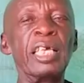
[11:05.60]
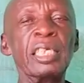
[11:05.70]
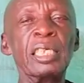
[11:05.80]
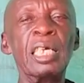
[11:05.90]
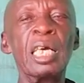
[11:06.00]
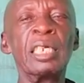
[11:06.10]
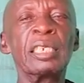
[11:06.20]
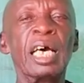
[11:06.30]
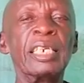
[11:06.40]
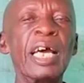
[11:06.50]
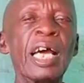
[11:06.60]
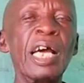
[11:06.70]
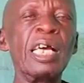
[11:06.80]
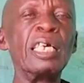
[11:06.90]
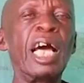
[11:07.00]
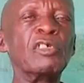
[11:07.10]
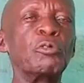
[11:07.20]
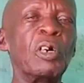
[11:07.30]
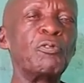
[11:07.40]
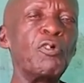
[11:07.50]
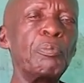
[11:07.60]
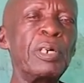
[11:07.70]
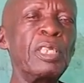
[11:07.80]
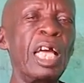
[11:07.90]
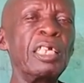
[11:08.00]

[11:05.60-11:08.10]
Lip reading: ai nana asomaso mpenyin